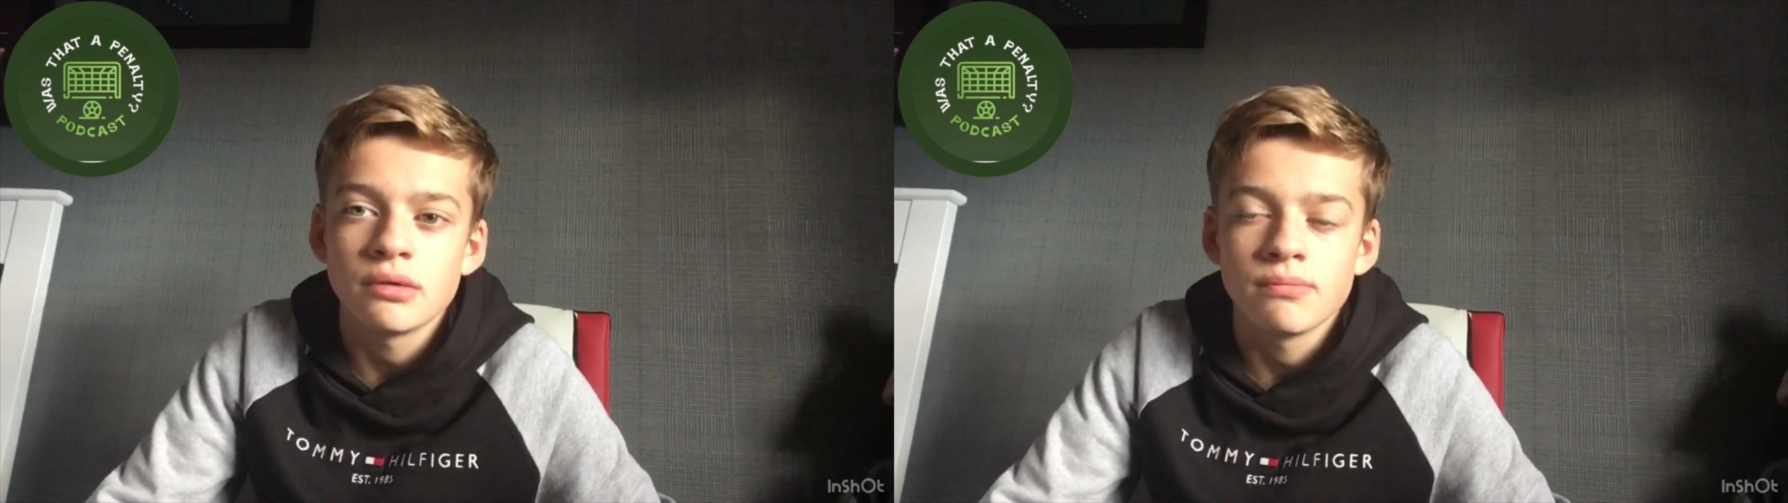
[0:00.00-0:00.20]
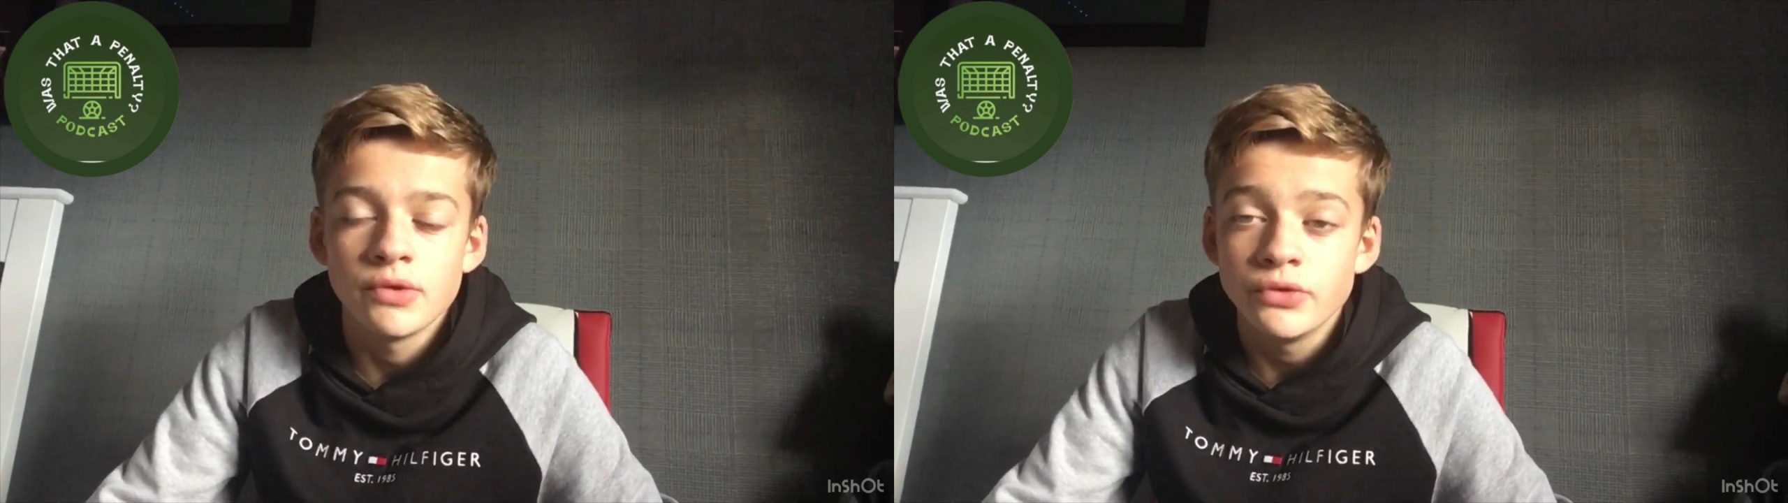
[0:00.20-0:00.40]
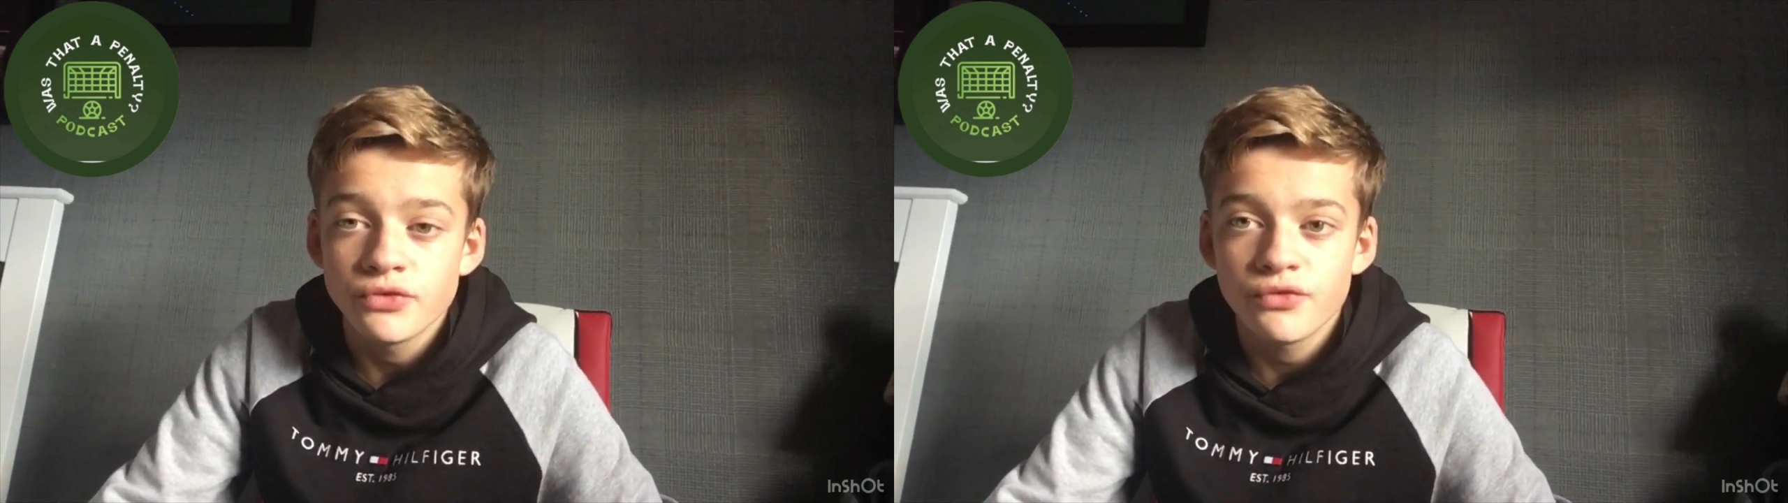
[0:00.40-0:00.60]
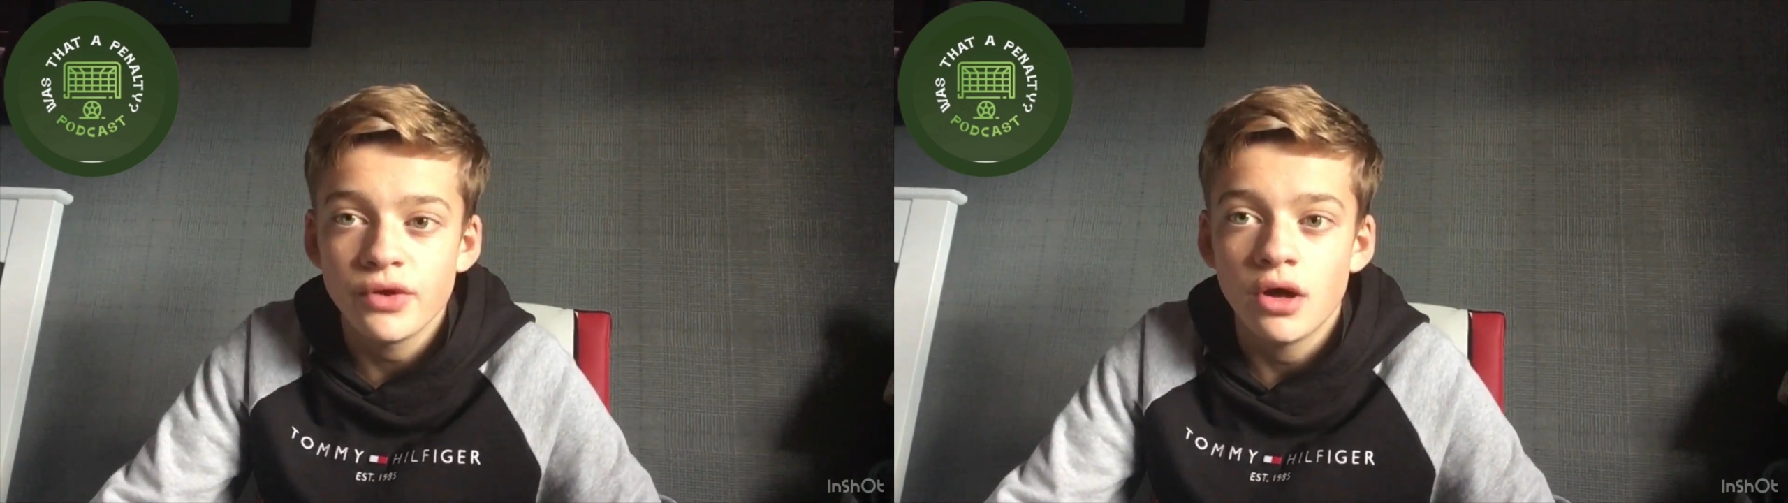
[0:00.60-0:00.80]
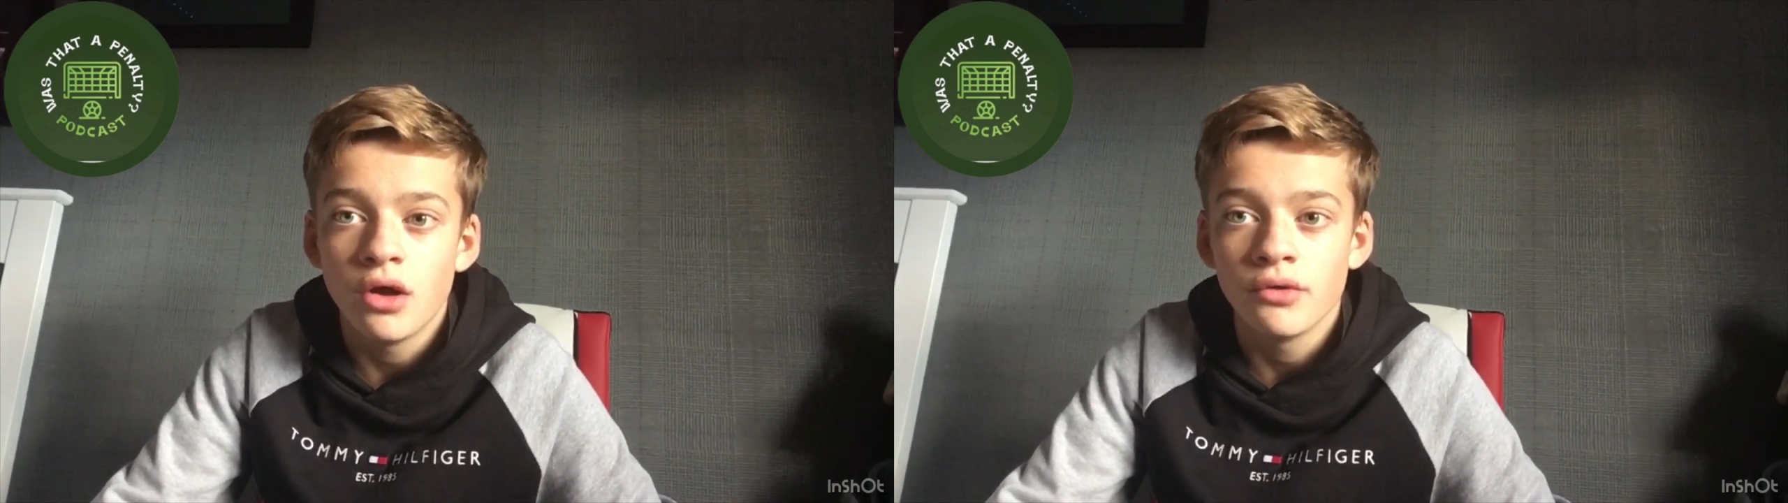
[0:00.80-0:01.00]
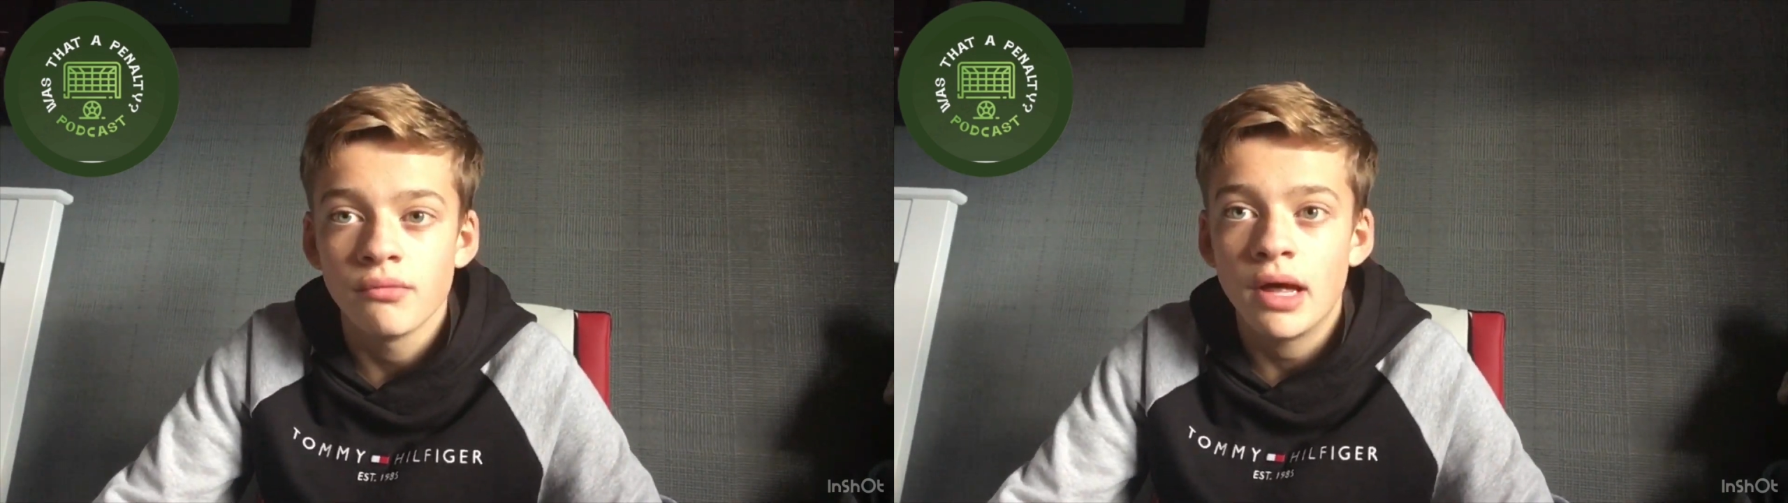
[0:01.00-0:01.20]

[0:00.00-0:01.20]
who's fit on